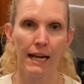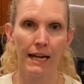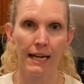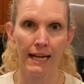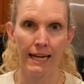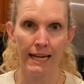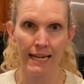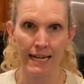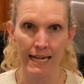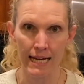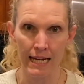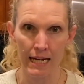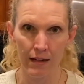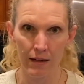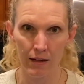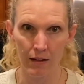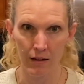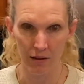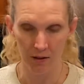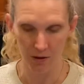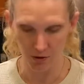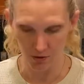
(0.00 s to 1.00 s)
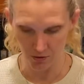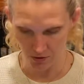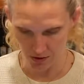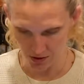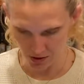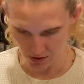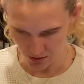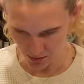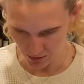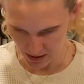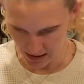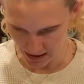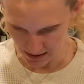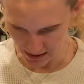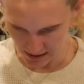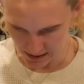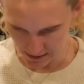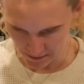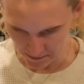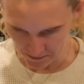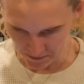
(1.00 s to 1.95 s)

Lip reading: need those sweets.